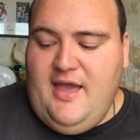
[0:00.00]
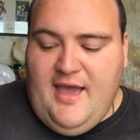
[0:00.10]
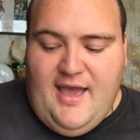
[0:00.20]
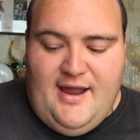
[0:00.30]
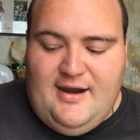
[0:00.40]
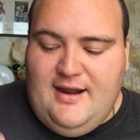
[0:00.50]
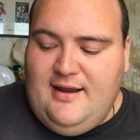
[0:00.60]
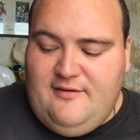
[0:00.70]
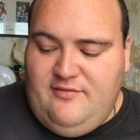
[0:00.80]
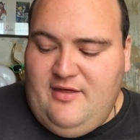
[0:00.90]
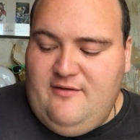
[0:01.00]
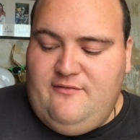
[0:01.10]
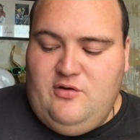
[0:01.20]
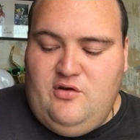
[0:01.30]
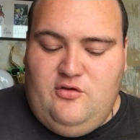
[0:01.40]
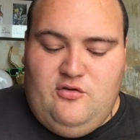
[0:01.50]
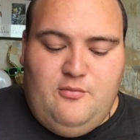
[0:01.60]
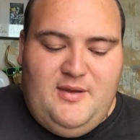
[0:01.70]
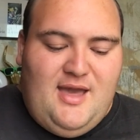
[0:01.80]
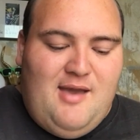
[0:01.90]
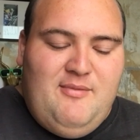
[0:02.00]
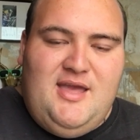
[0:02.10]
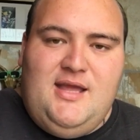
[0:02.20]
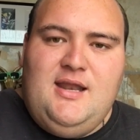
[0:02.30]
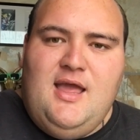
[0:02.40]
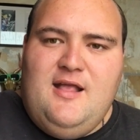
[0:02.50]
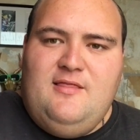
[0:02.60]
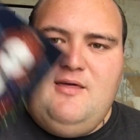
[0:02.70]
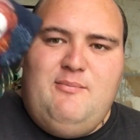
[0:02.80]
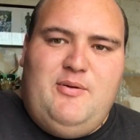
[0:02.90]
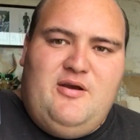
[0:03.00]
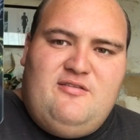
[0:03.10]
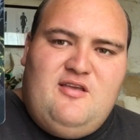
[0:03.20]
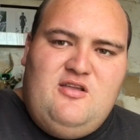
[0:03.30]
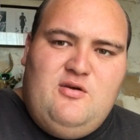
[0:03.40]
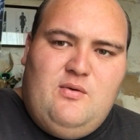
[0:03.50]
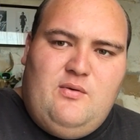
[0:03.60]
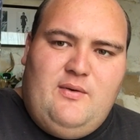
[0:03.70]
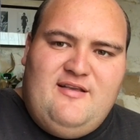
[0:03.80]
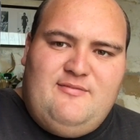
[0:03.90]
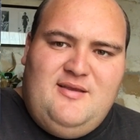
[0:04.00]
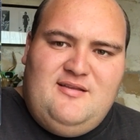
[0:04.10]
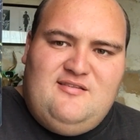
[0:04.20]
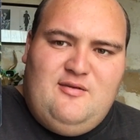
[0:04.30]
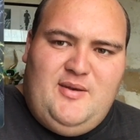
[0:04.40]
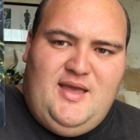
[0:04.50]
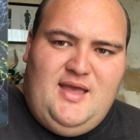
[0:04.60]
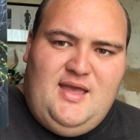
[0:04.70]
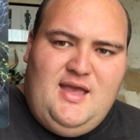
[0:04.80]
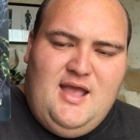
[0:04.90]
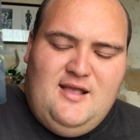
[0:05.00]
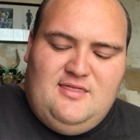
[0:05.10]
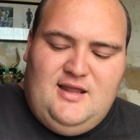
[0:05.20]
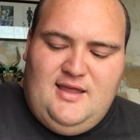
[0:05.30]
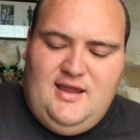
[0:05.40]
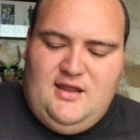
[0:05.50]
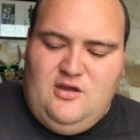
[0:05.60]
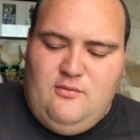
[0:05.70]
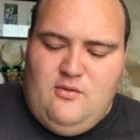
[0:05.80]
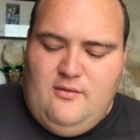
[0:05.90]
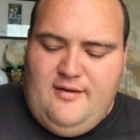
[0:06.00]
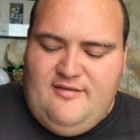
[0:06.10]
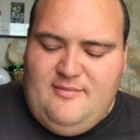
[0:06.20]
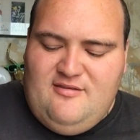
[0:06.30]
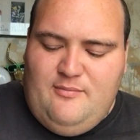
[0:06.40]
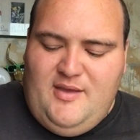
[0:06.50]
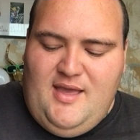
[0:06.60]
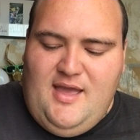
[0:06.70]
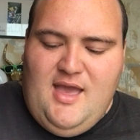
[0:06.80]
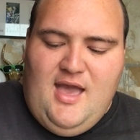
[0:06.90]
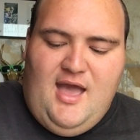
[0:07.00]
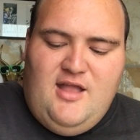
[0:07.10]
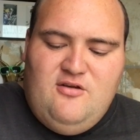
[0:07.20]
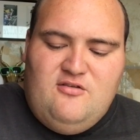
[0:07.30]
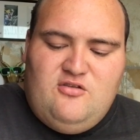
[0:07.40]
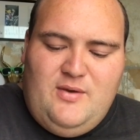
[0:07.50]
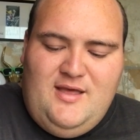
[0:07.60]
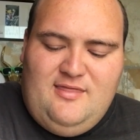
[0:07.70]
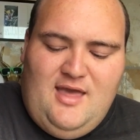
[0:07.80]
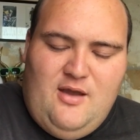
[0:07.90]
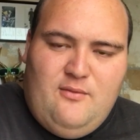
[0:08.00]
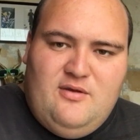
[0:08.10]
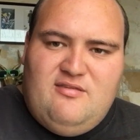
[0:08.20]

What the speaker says: And I love that for you. You're becoming the person you're always meant to be, the leader you were always meant to be, and you're doing that with